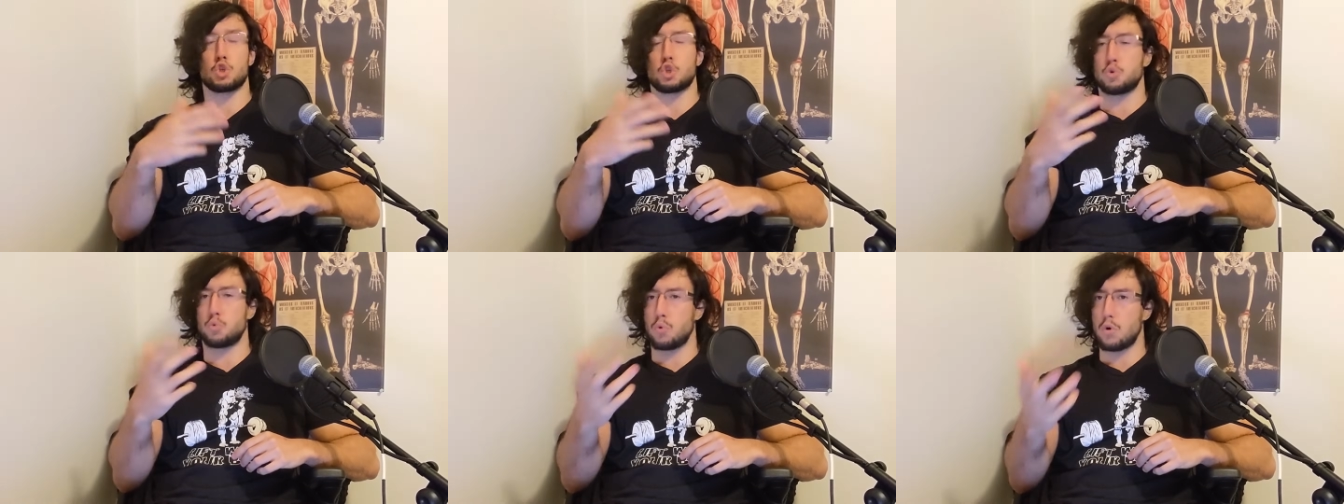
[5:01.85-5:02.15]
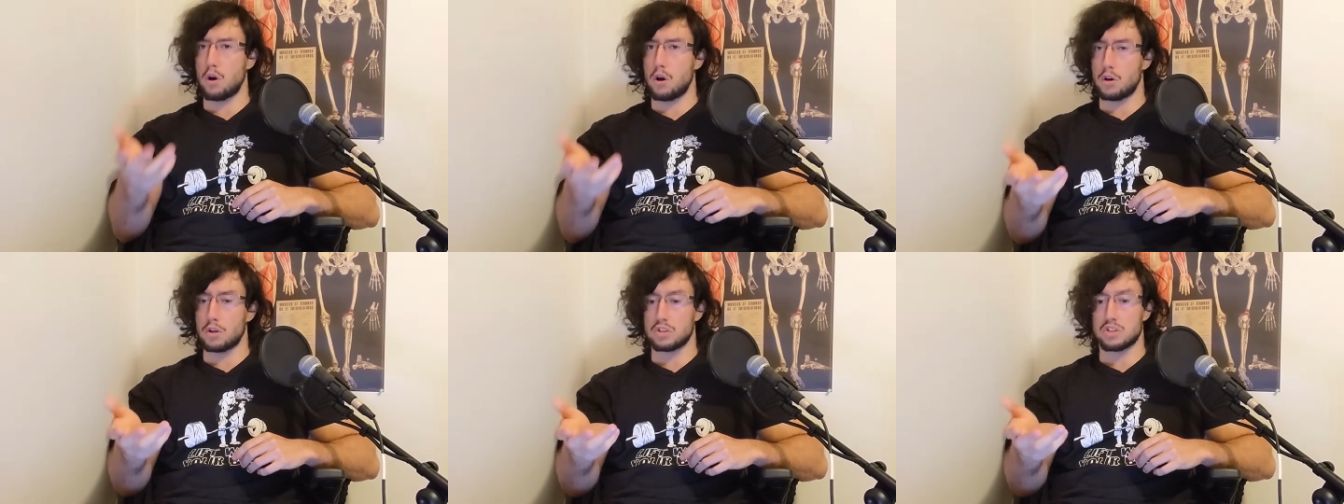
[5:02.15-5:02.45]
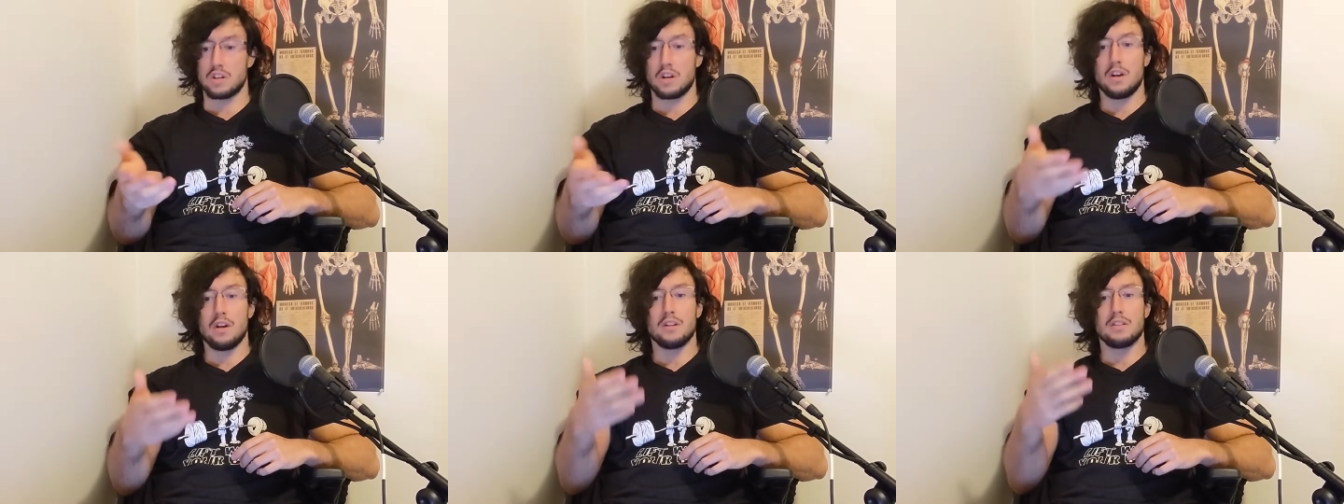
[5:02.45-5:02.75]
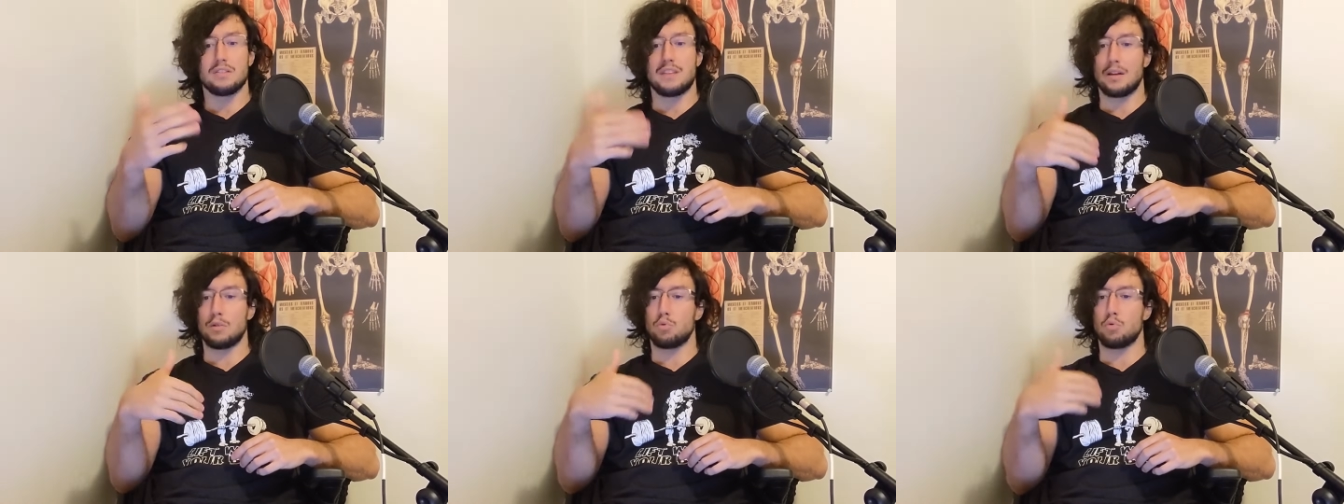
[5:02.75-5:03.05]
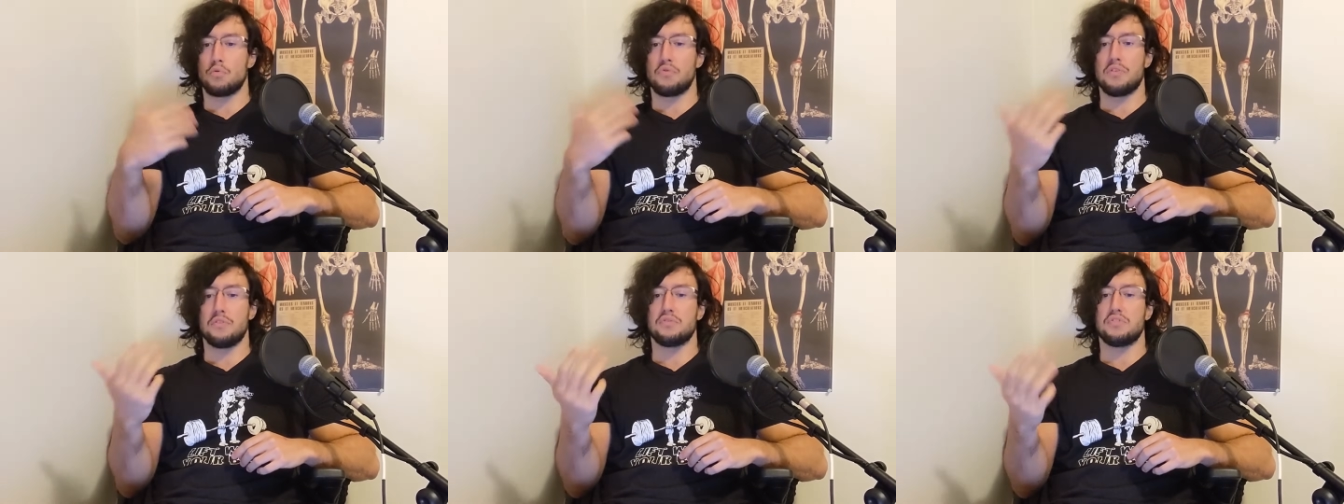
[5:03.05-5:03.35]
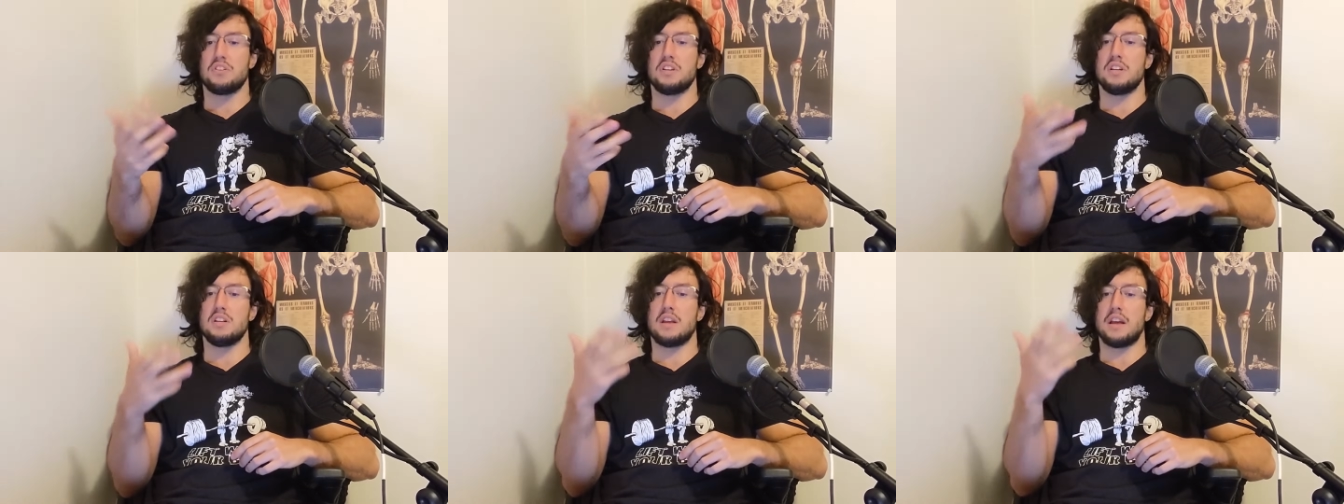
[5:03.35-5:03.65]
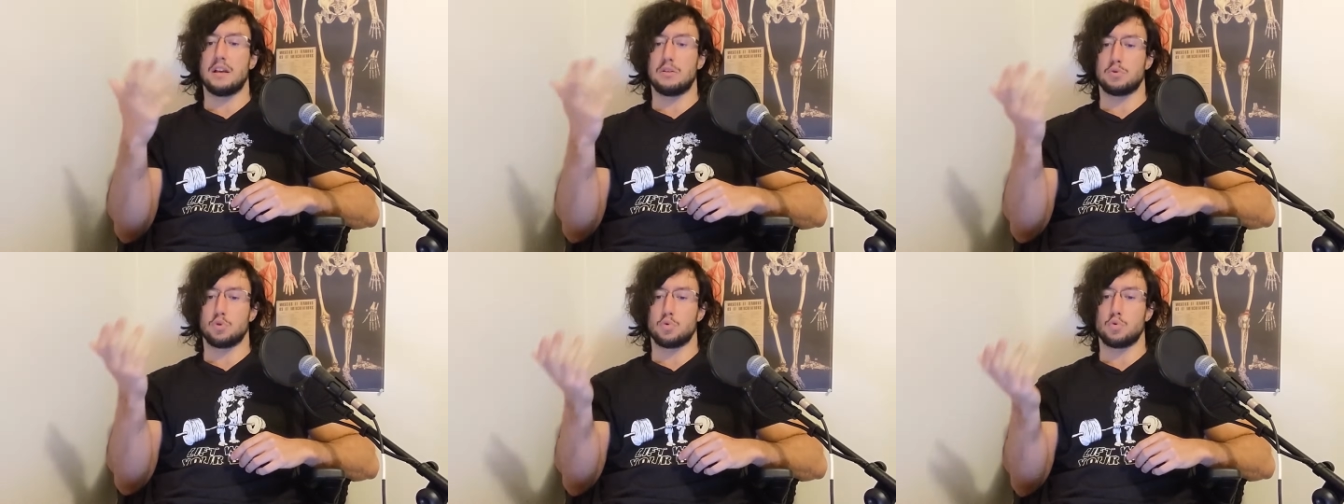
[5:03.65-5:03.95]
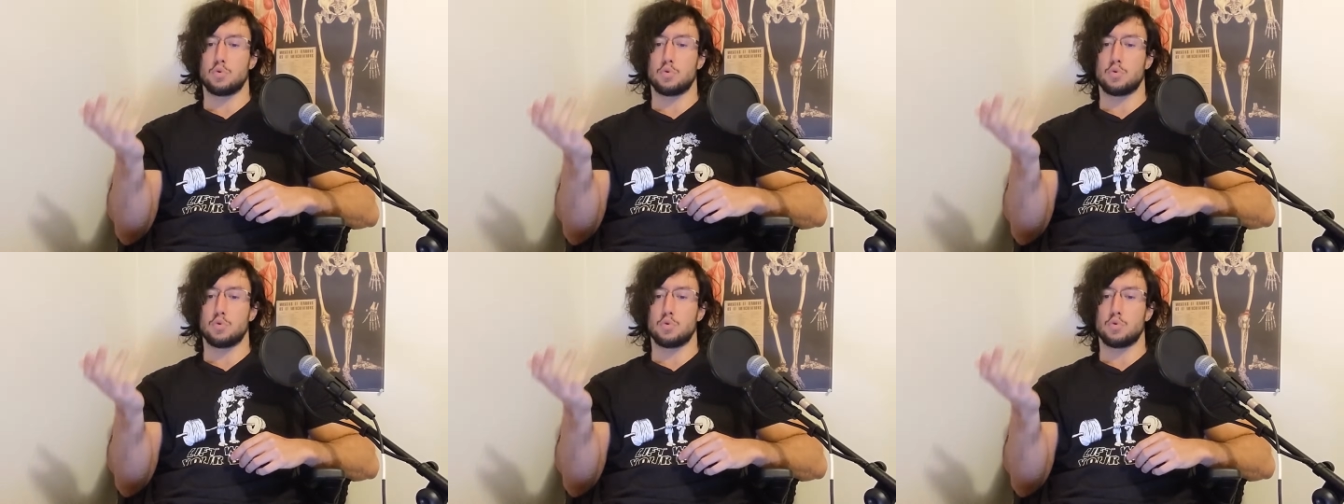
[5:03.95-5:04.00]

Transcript: shrugs, 10 to 15 is